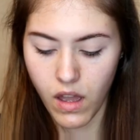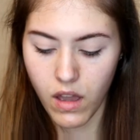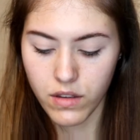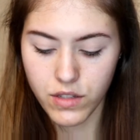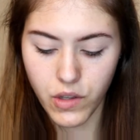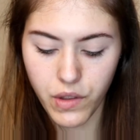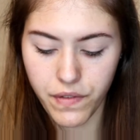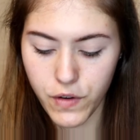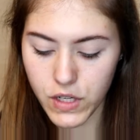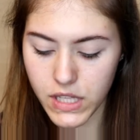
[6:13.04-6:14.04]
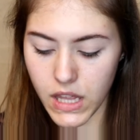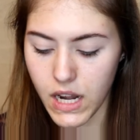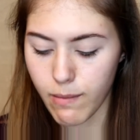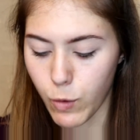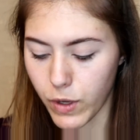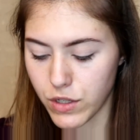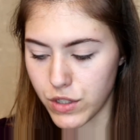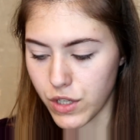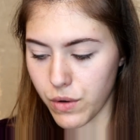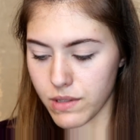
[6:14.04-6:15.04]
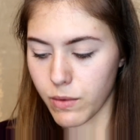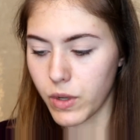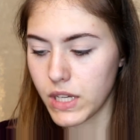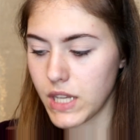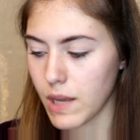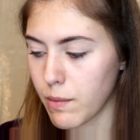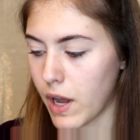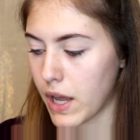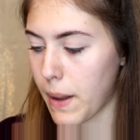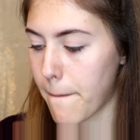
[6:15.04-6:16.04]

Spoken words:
So the first thing that I'm going to do is I'm going to take my